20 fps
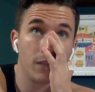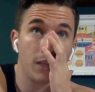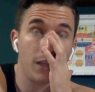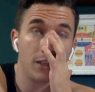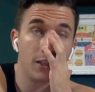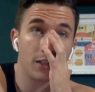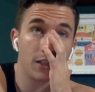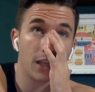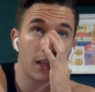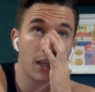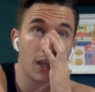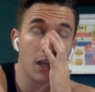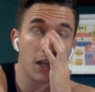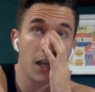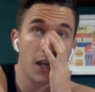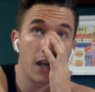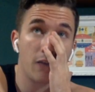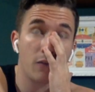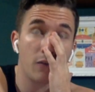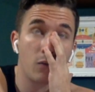It's like a
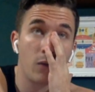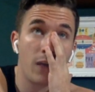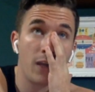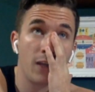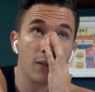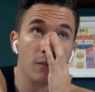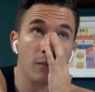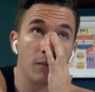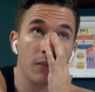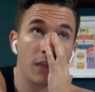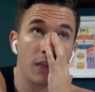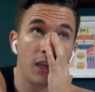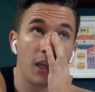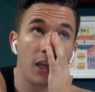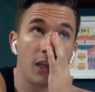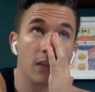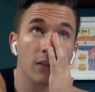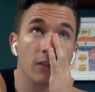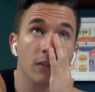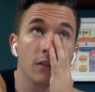kind of a random
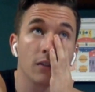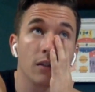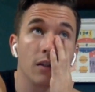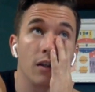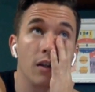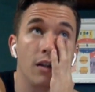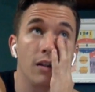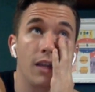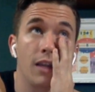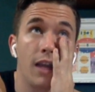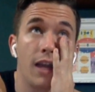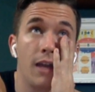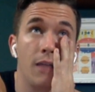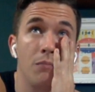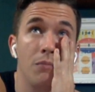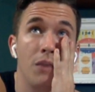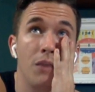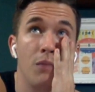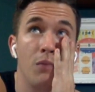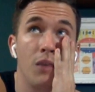thing that
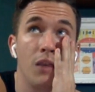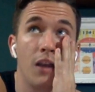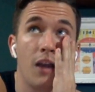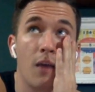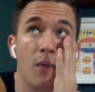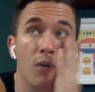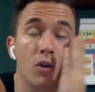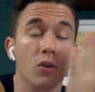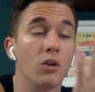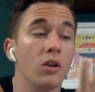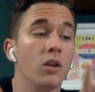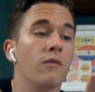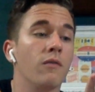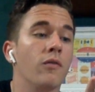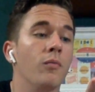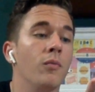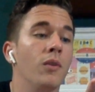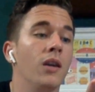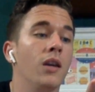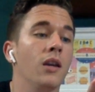may be an opportunity
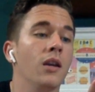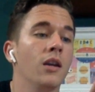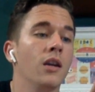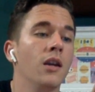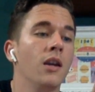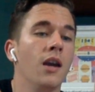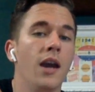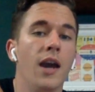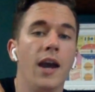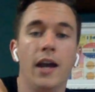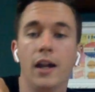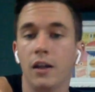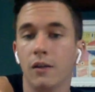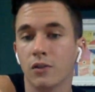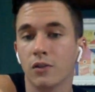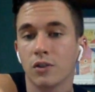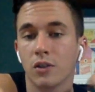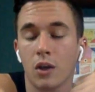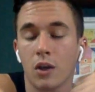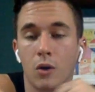for me, and
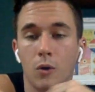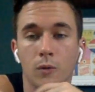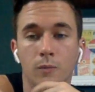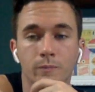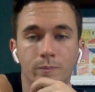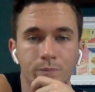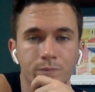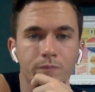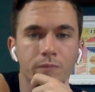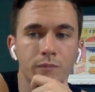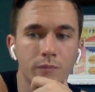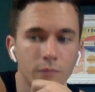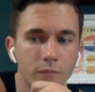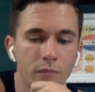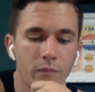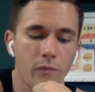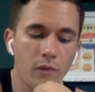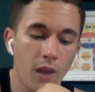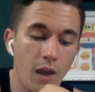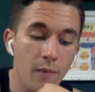if so,
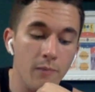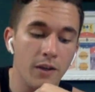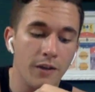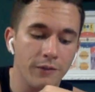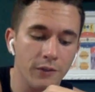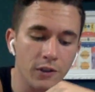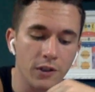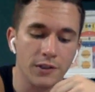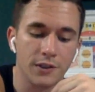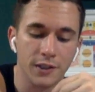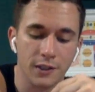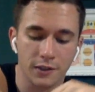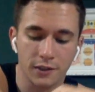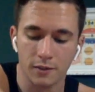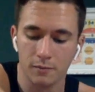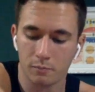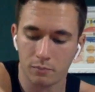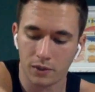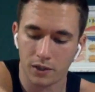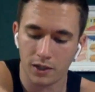I'm definitely going to seize
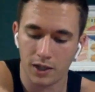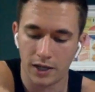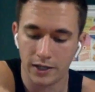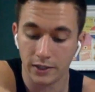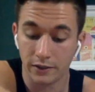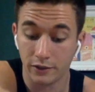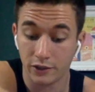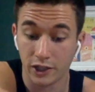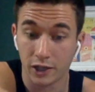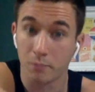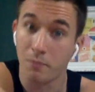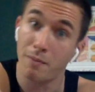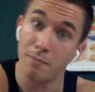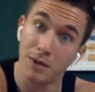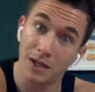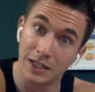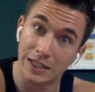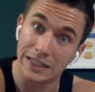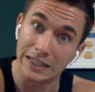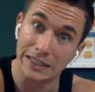it, but I need to check my
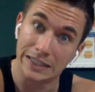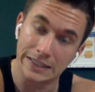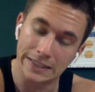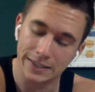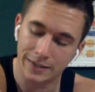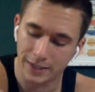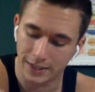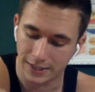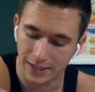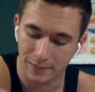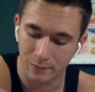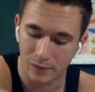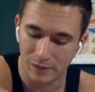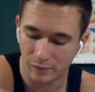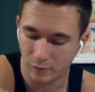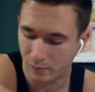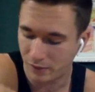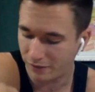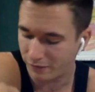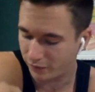monies because I'm going to
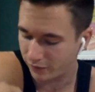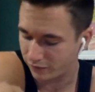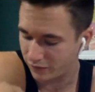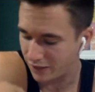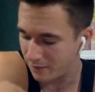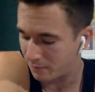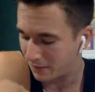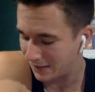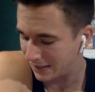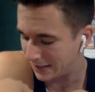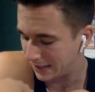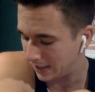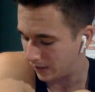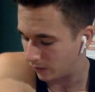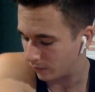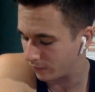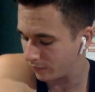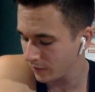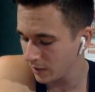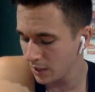have to pay for the flight
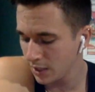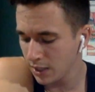myself.